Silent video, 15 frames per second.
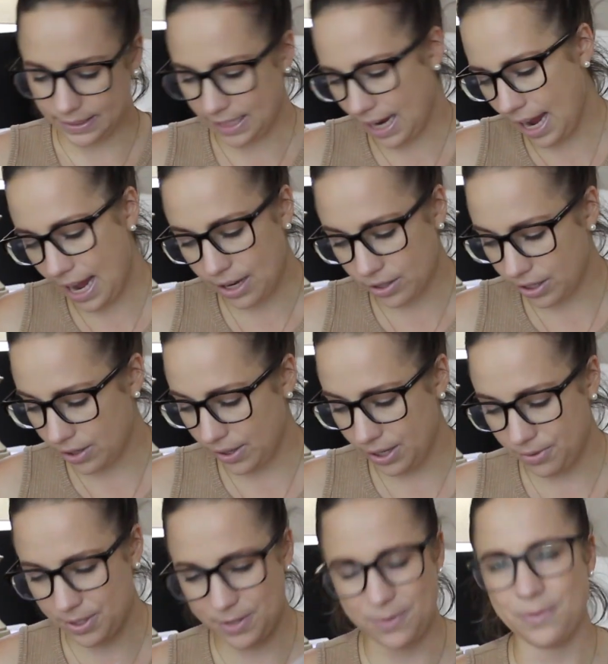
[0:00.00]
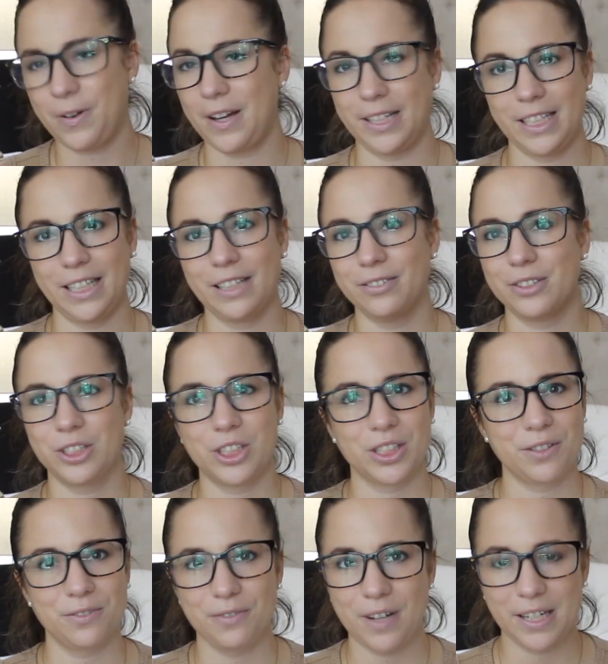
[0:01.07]
And I don't know, it was funny. It was
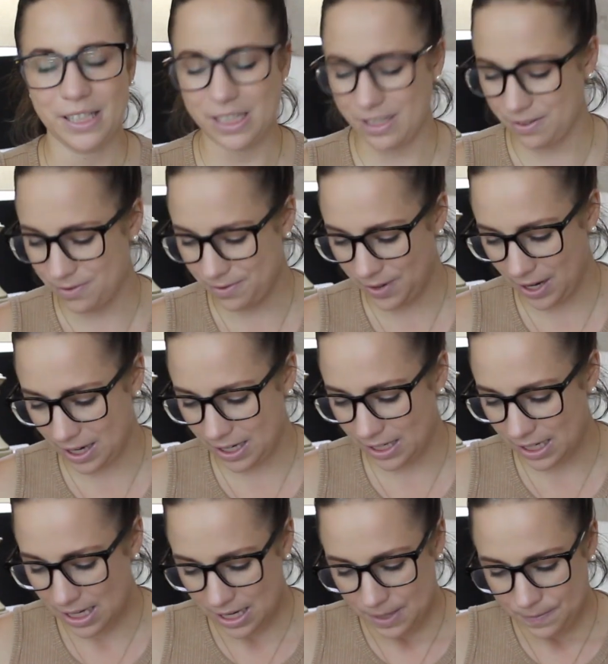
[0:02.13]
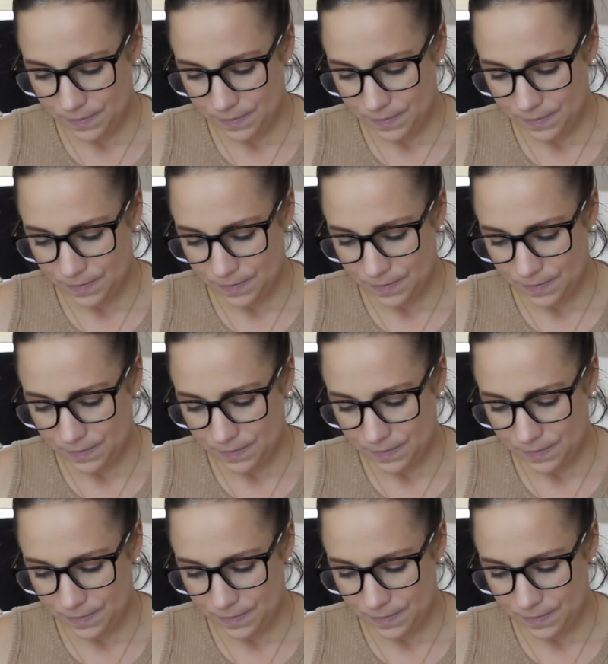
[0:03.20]
just funny and fun.